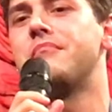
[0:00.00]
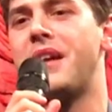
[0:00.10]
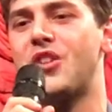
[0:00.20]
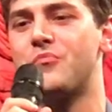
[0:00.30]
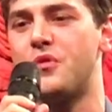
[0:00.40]

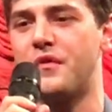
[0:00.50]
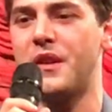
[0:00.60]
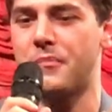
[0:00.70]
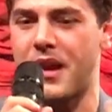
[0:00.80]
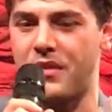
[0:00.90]
make a
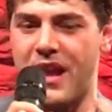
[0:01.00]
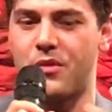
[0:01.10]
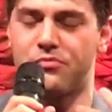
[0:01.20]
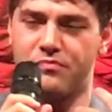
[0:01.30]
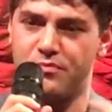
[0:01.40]
movie about
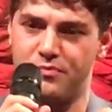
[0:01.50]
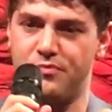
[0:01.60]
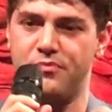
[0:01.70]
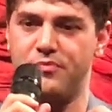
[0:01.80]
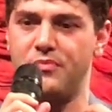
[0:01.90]

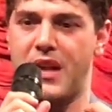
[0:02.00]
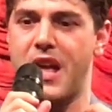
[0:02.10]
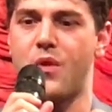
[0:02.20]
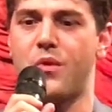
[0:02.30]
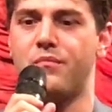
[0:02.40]

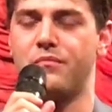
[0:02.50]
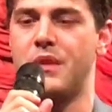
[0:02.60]
how